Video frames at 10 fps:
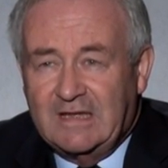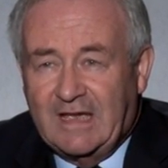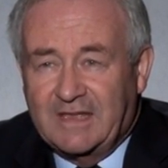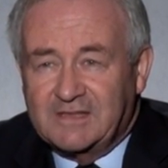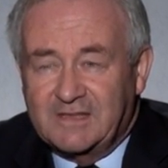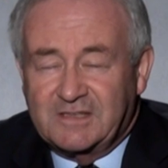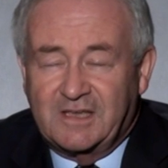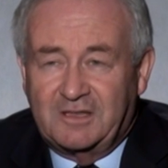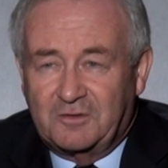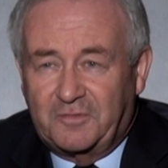as they
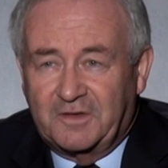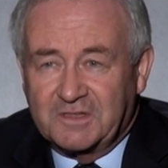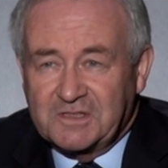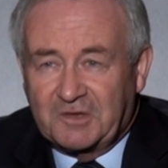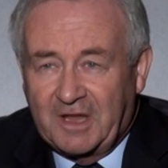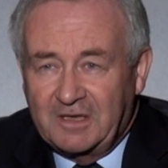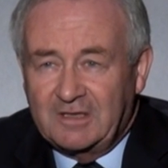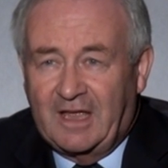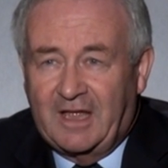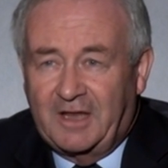say, the figures are
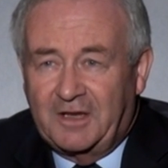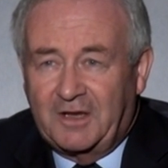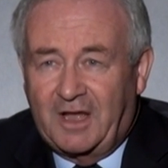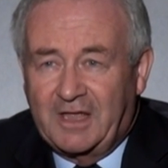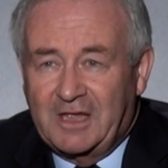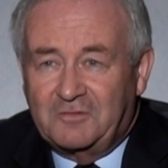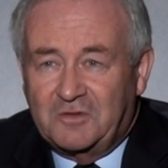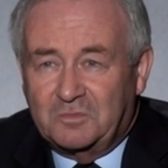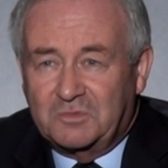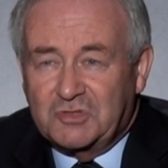in and I have
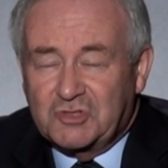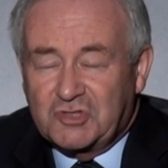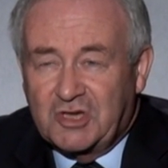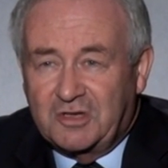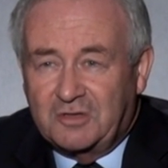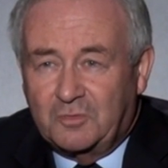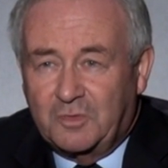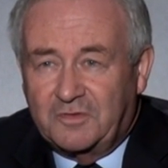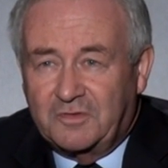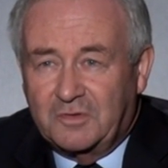them to share
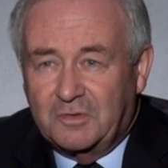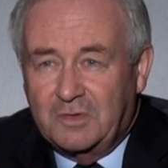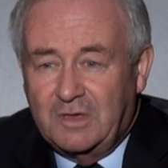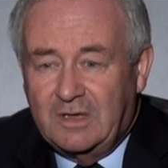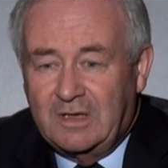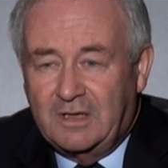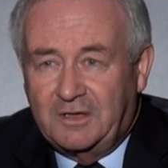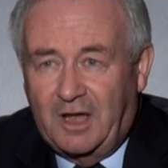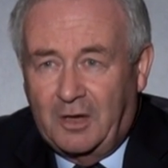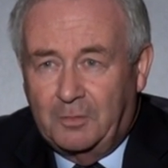with you
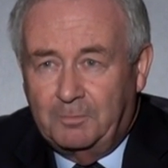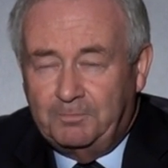now.